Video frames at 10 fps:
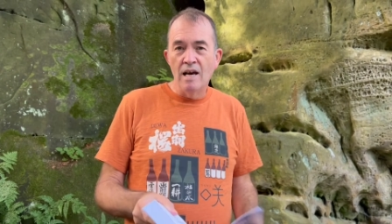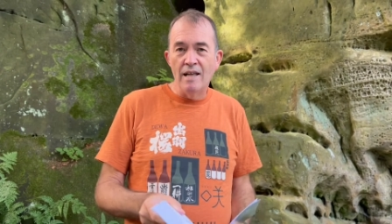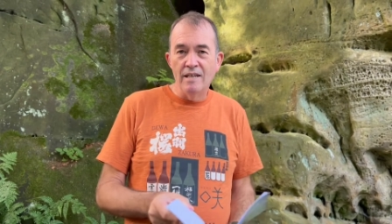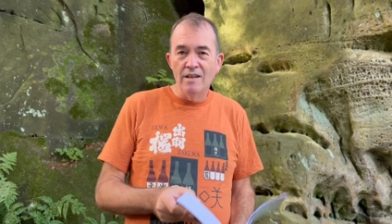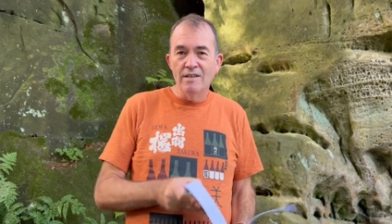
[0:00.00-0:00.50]

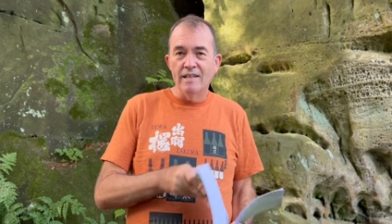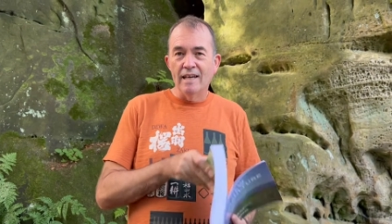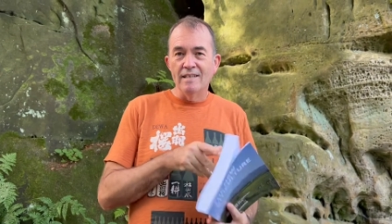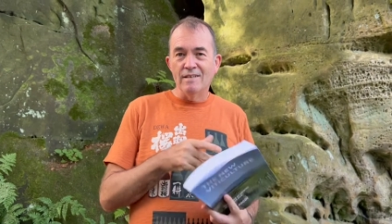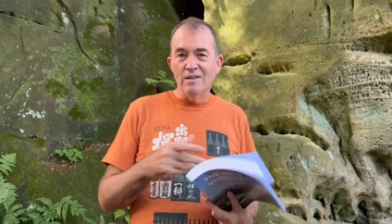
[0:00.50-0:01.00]
And the other
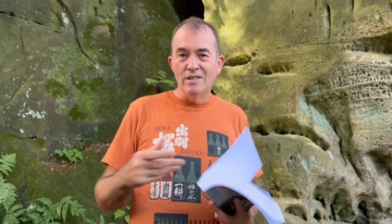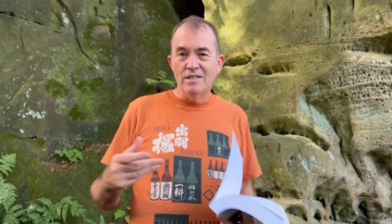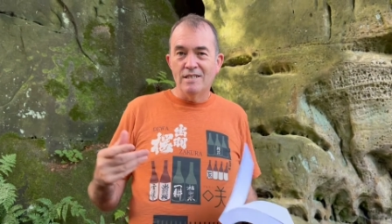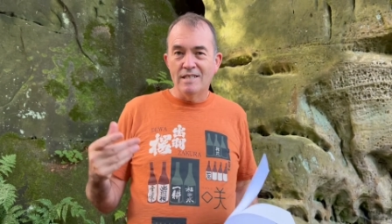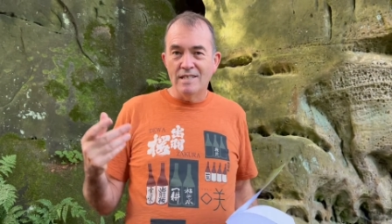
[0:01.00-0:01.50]
thing is it
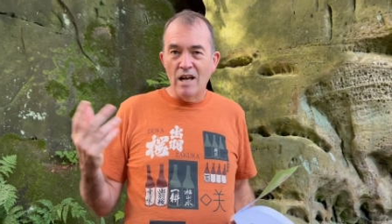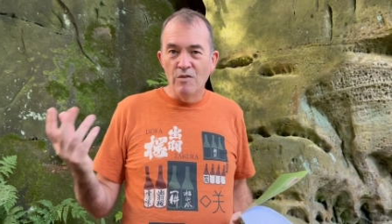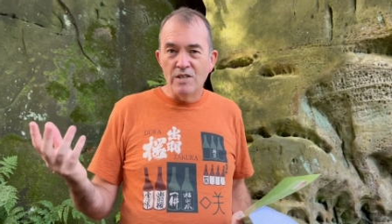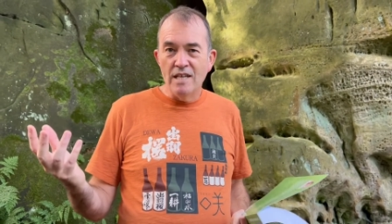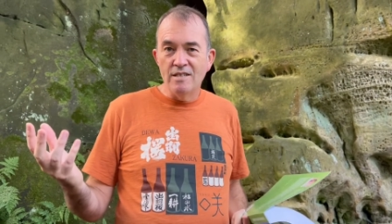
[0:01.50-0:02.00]

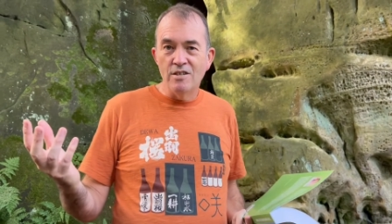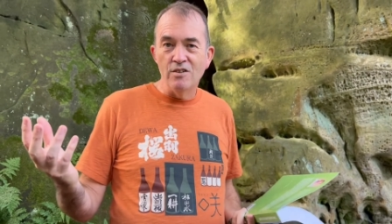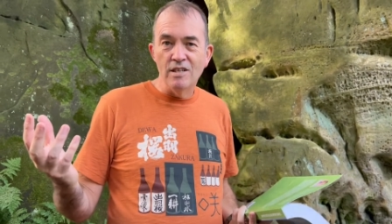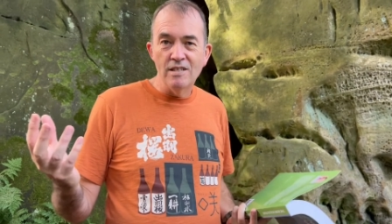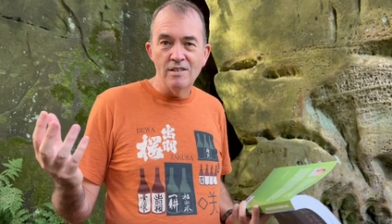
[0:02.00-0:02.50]
delves
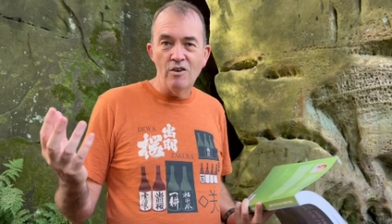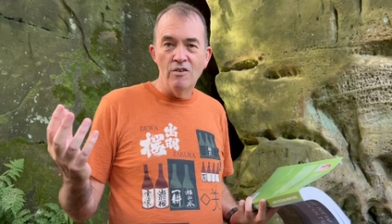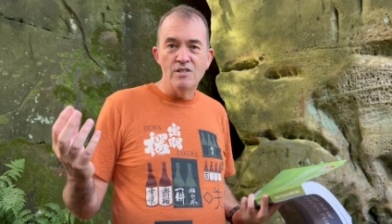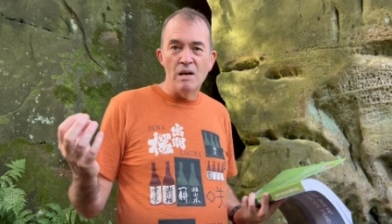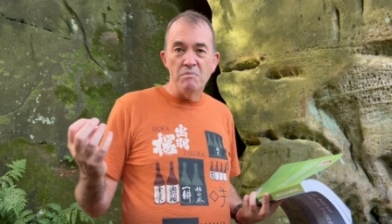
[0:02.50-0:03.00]
into this
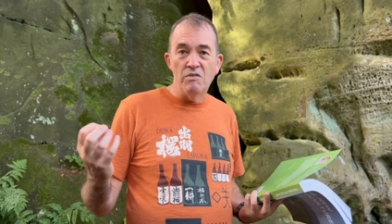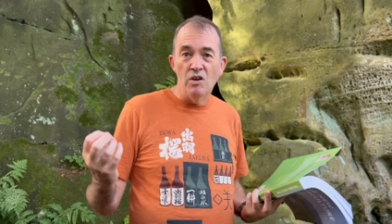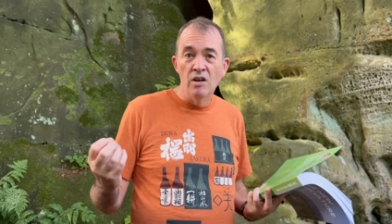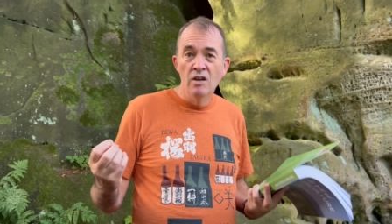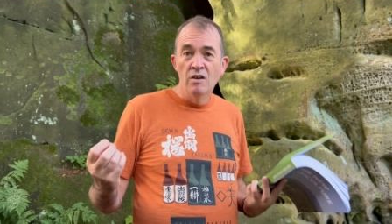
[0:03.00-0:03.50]
concept of the,